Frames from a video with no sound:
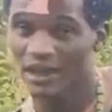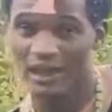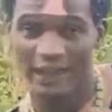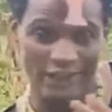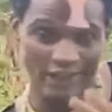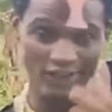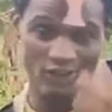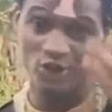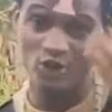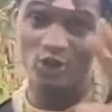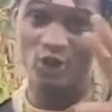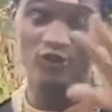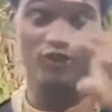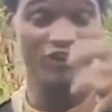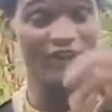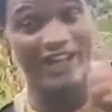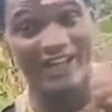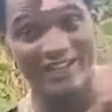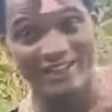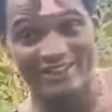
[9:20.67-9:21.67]
it's not all
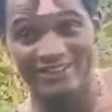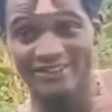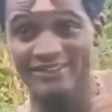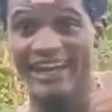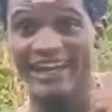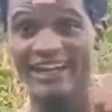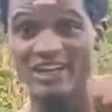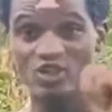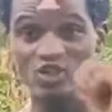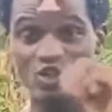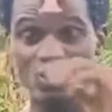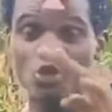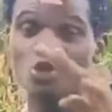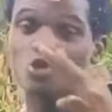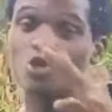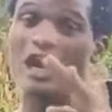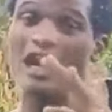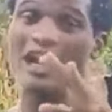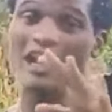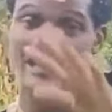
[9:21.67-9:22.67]
Fulanis that is used
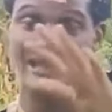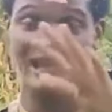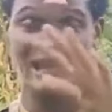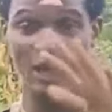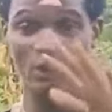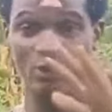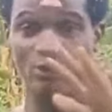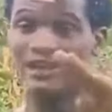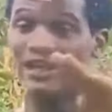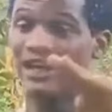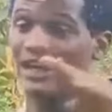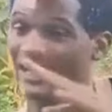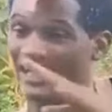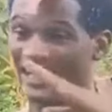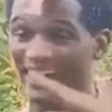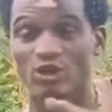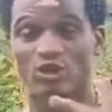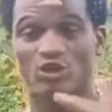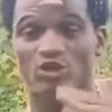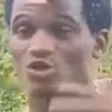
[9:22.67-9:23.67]
to allow their
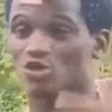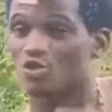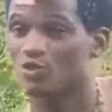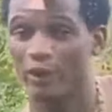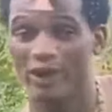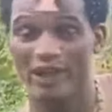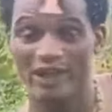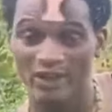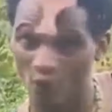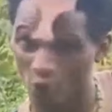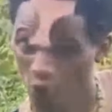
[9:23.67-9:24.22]
cows to spoil the